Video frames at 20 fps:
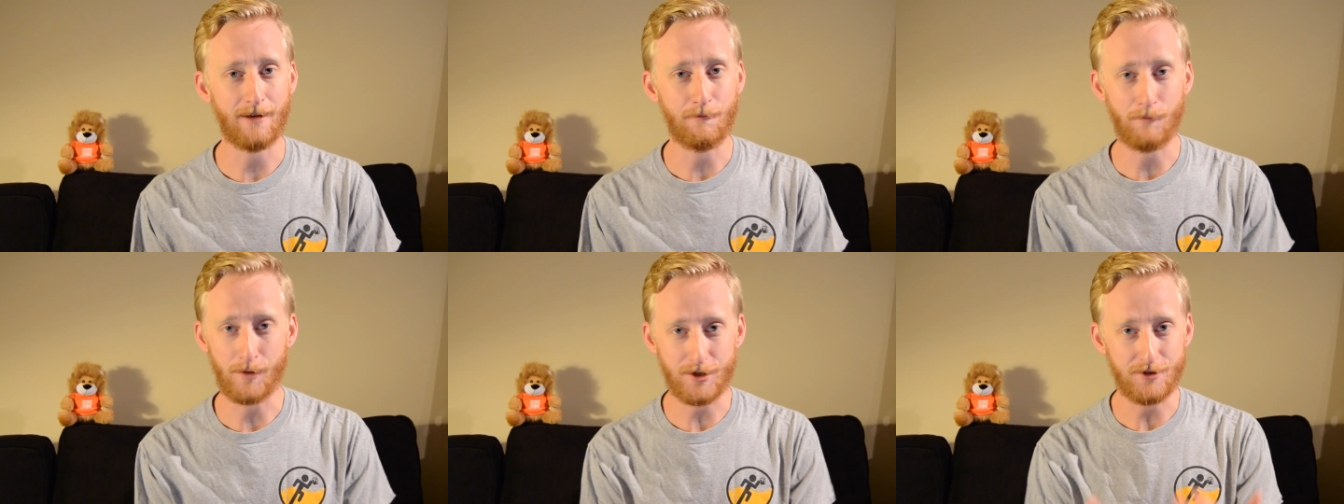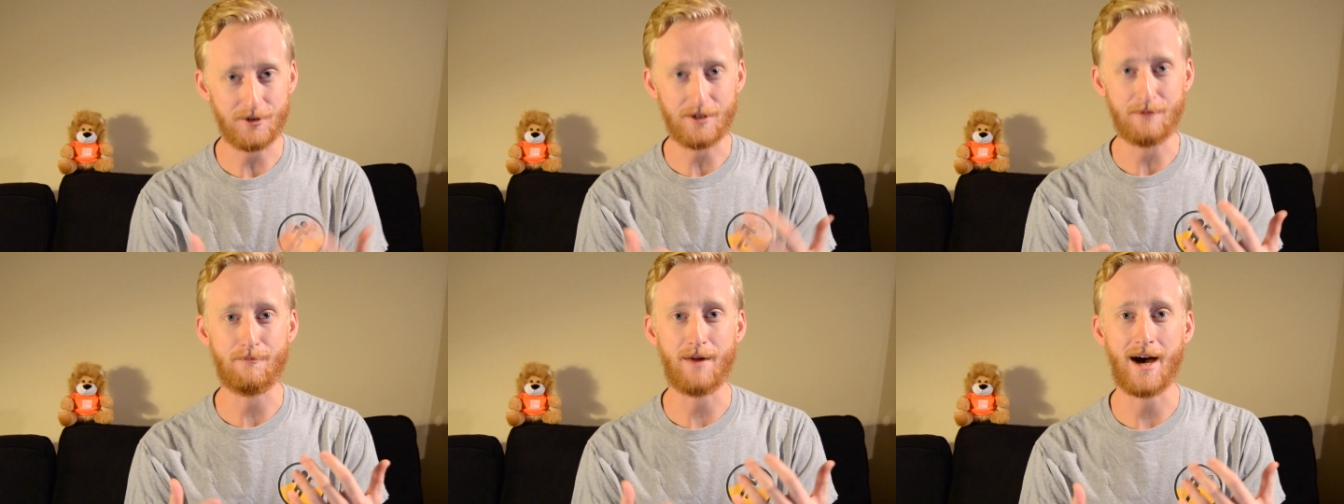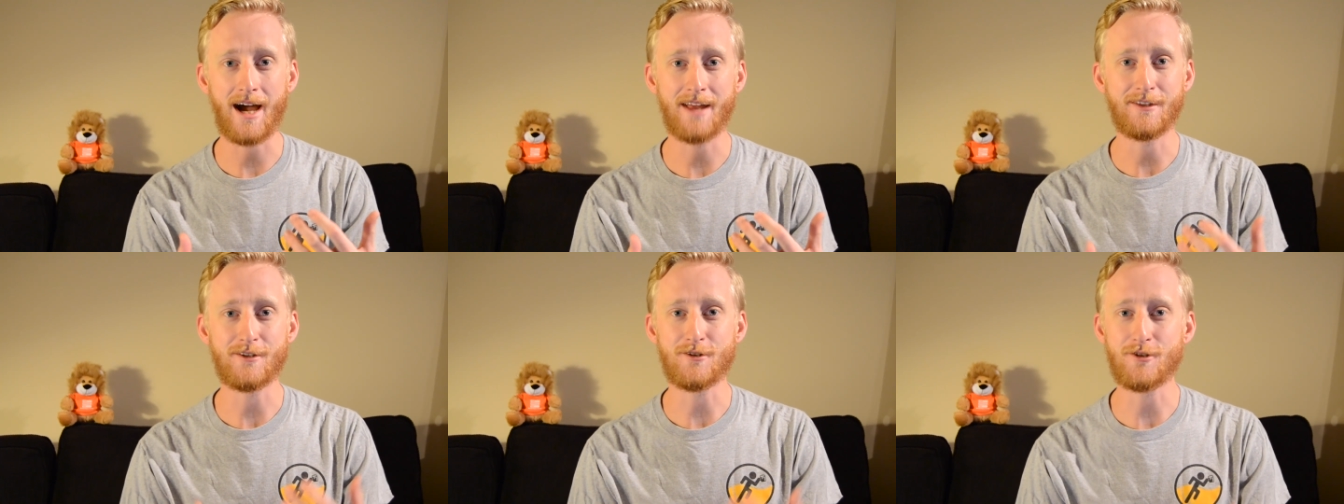and when you
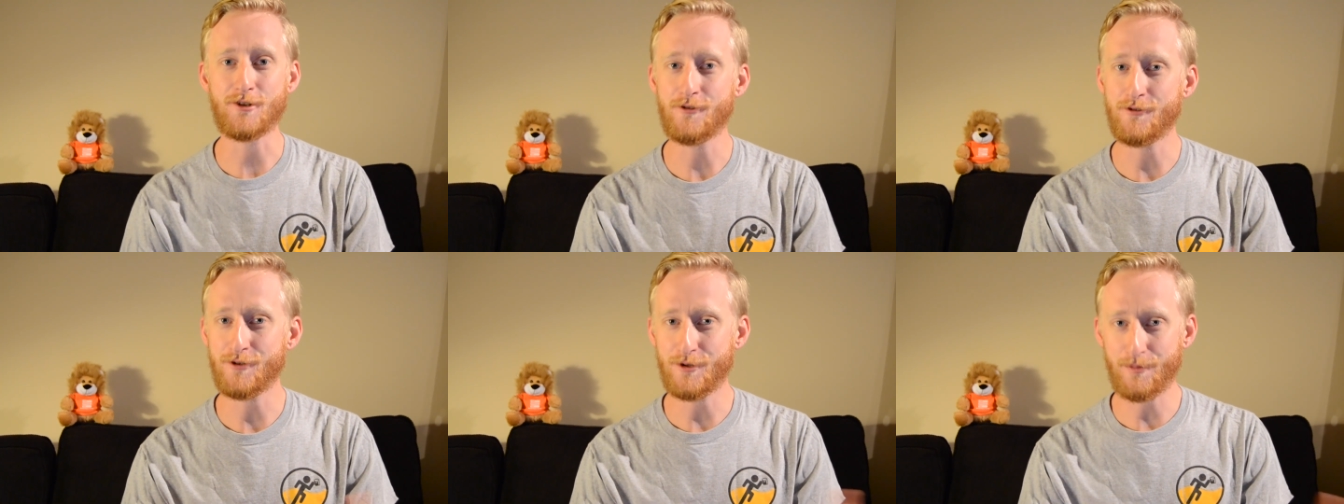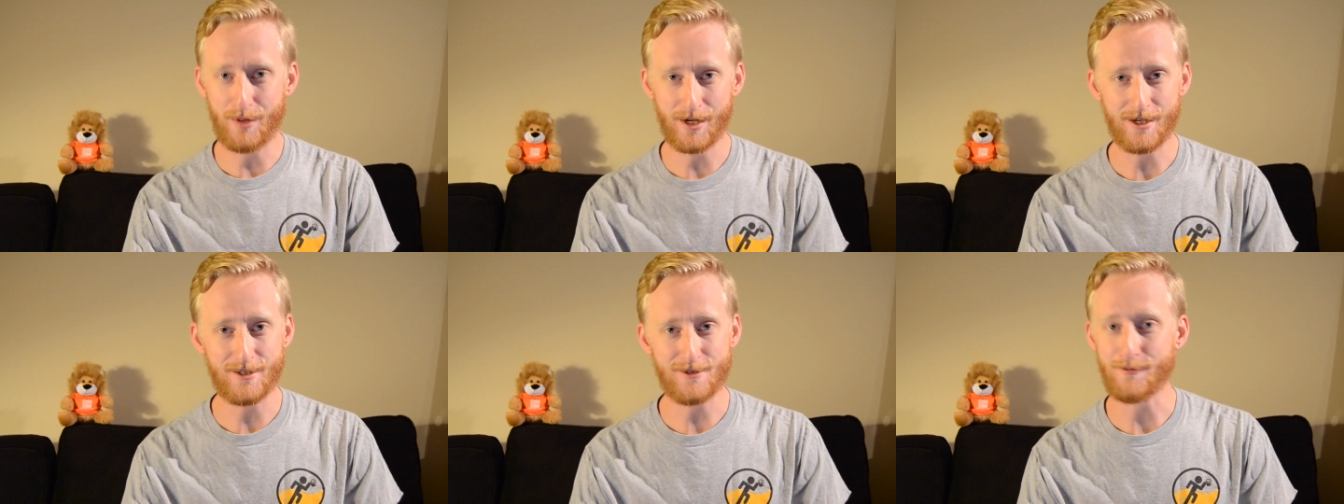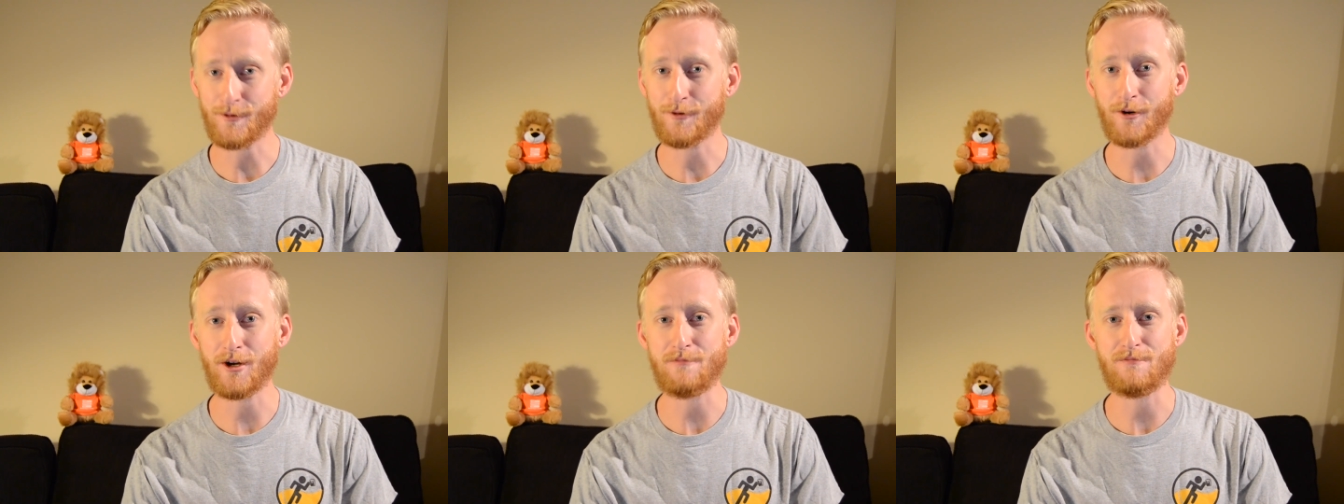combine the two, you bring
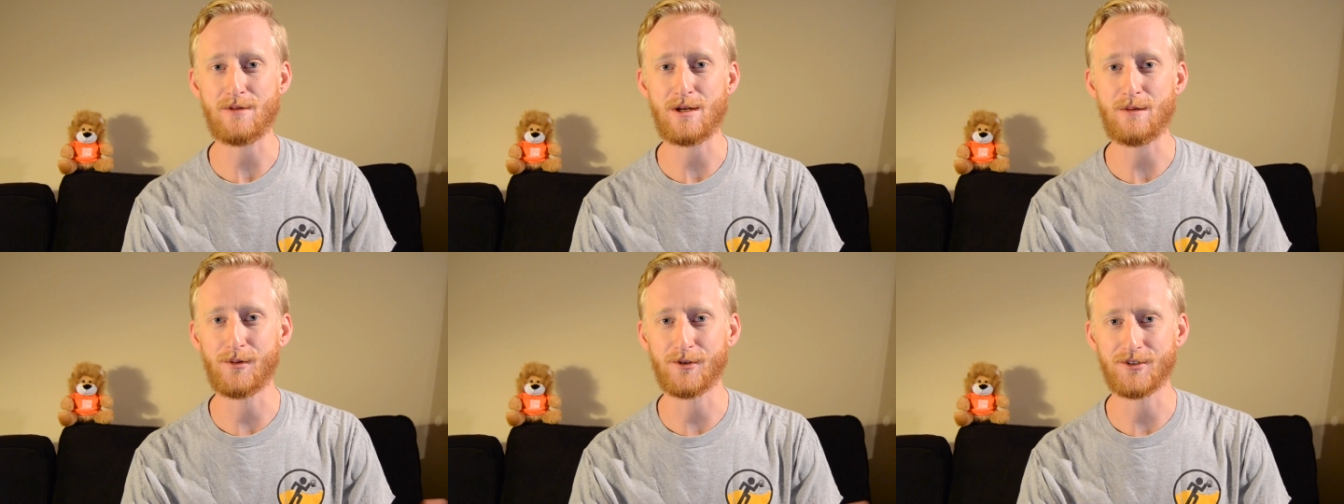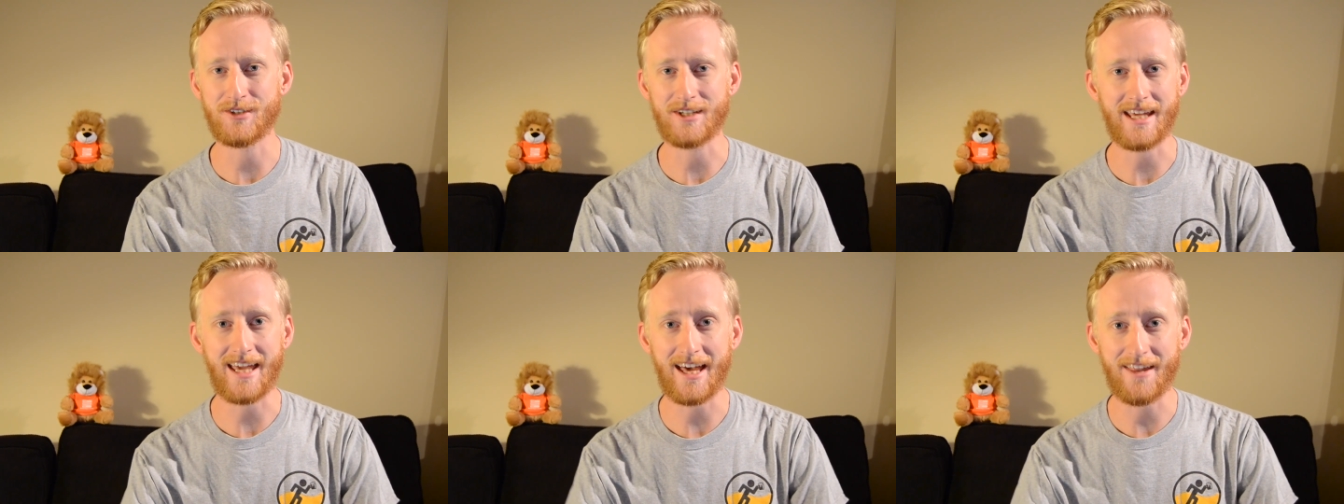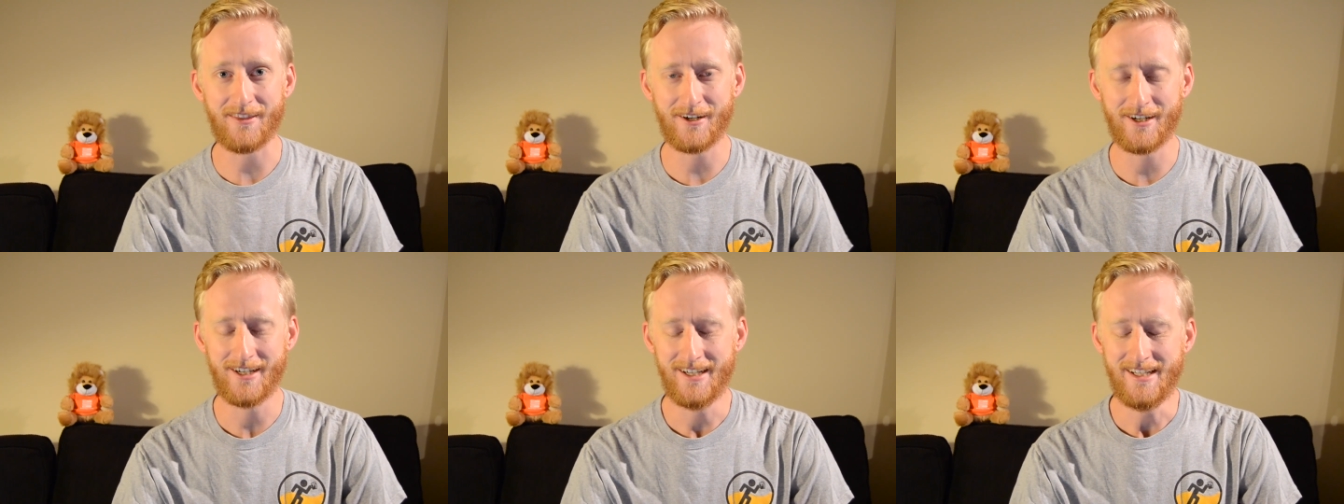some great people
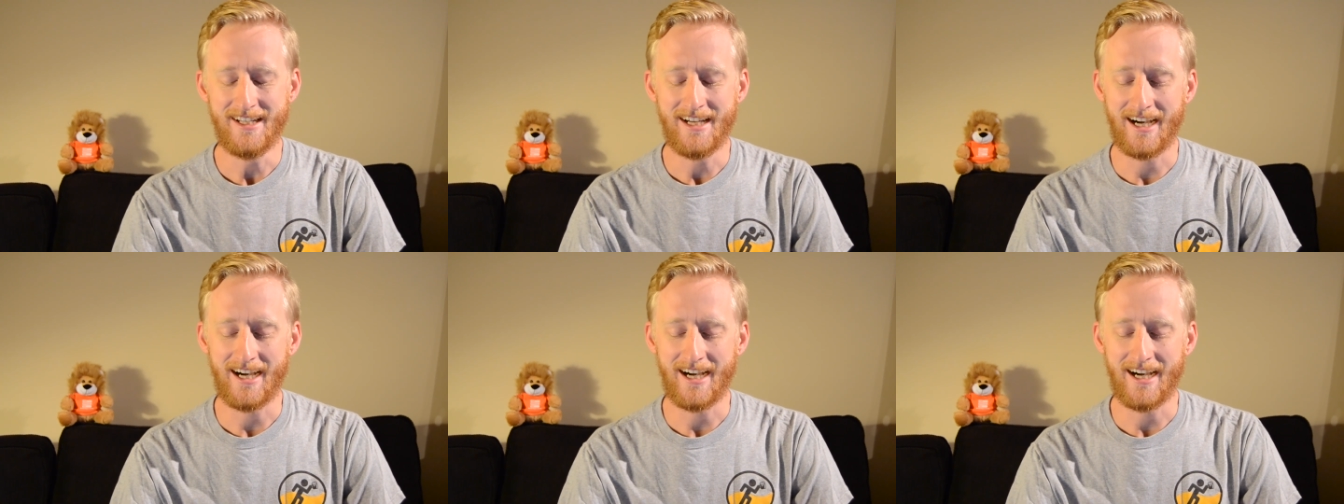together.